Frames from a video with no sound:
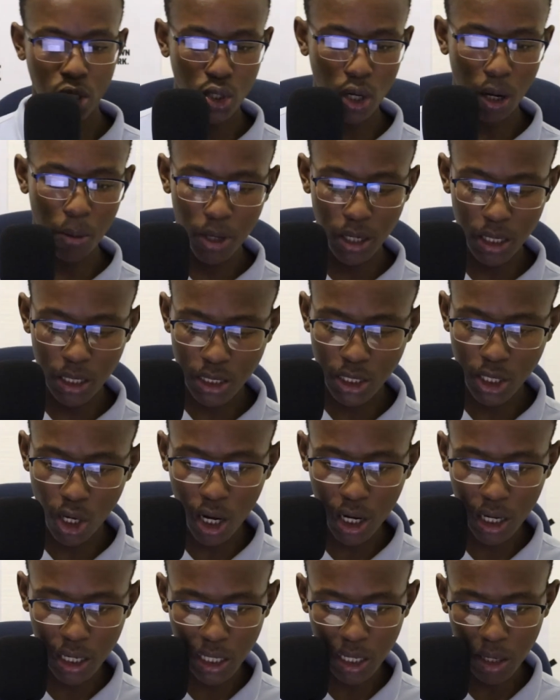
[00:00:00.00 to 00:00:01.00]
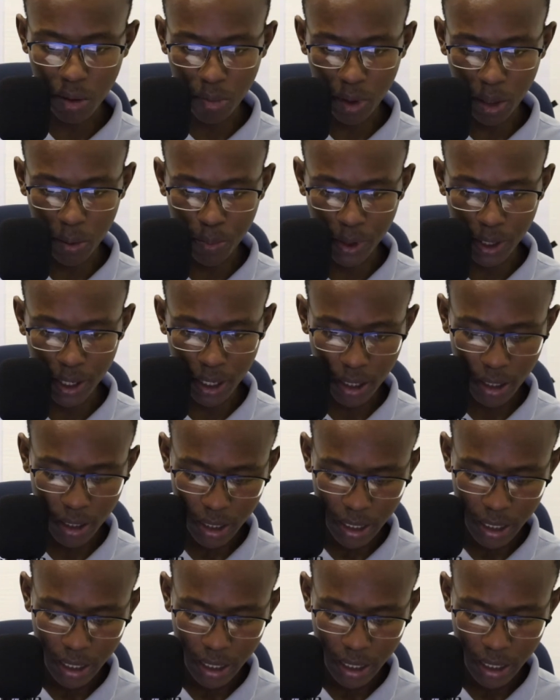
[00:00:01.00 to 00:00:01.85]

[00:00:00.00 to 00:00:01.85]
So I'm going to target Namibia.